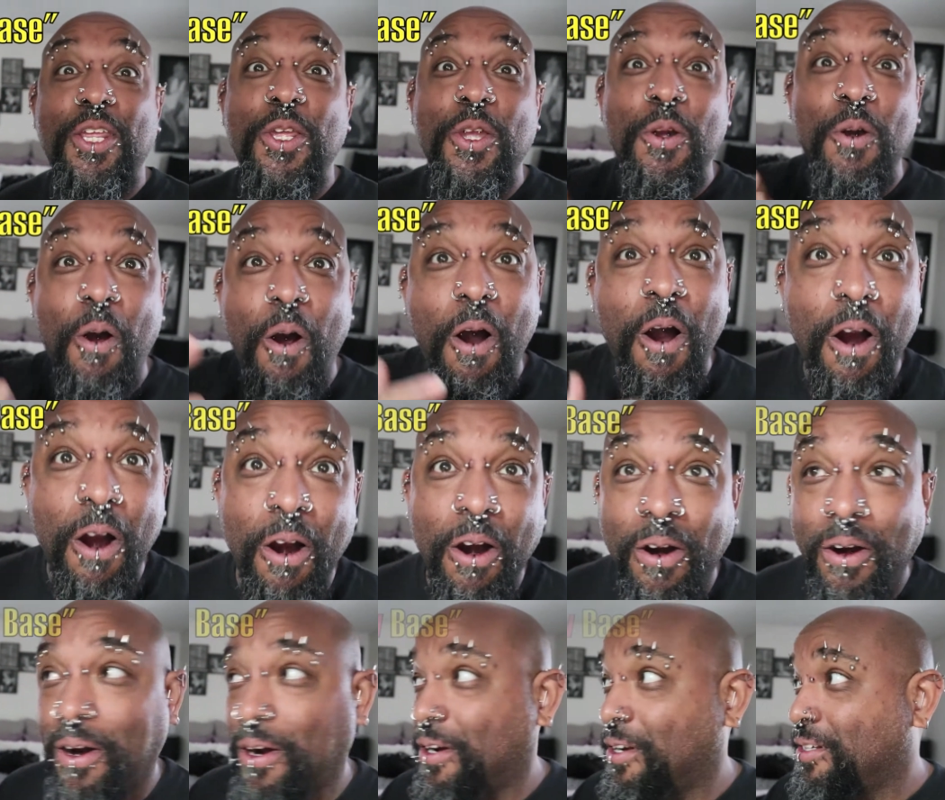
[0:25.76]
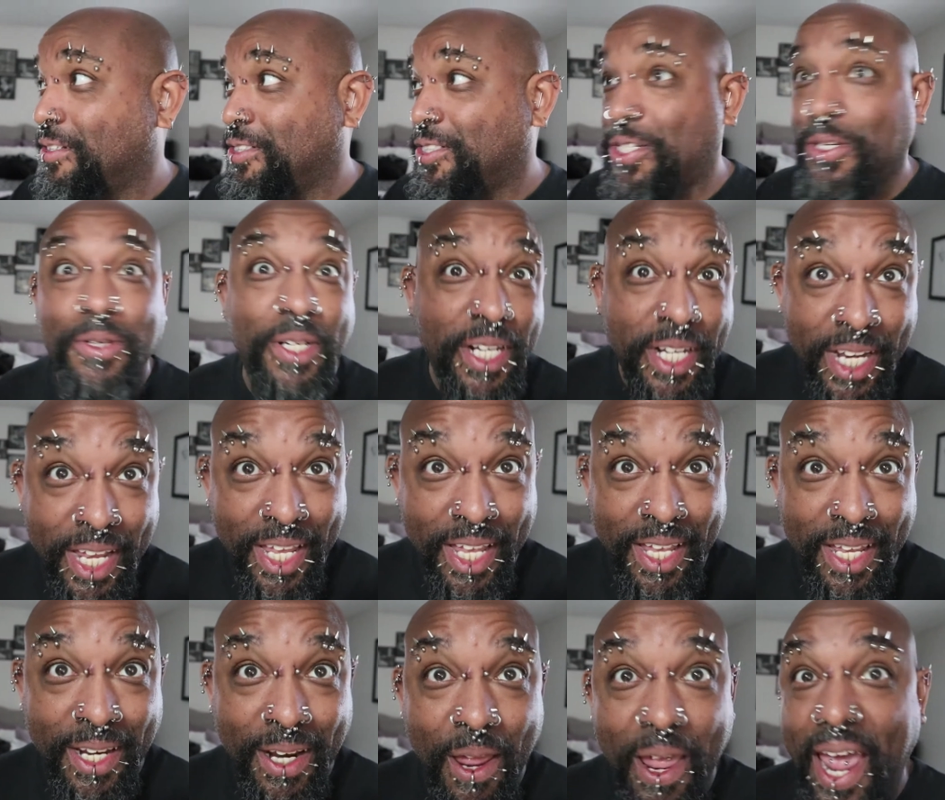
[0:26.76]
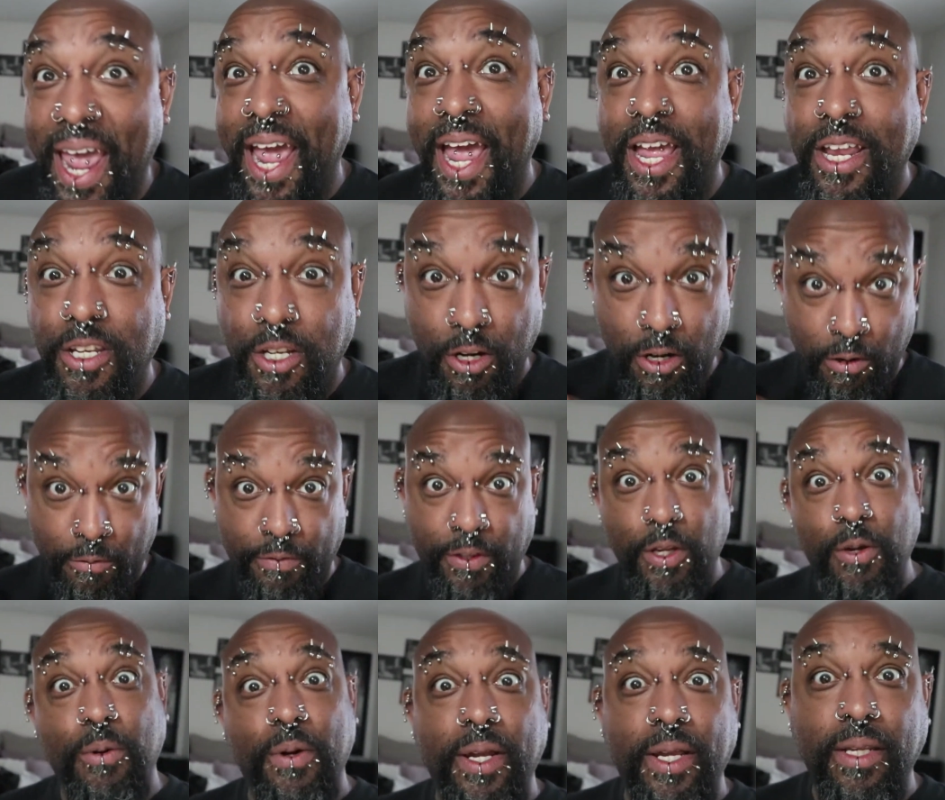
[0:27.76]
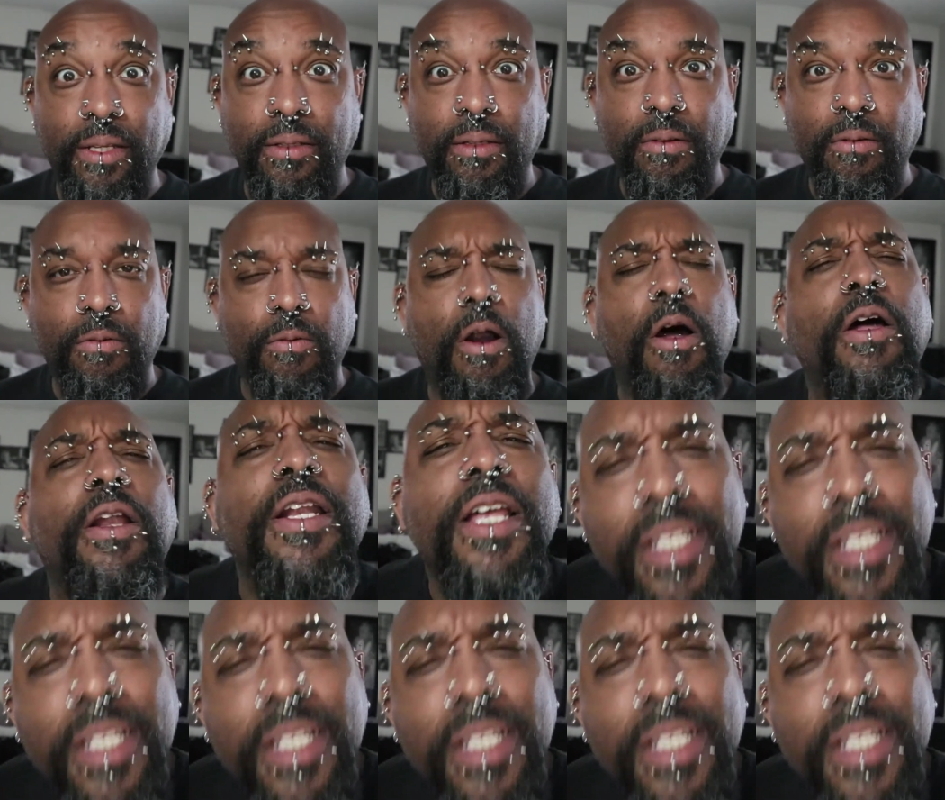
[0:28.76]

you are tuning in and you're viewing Raw and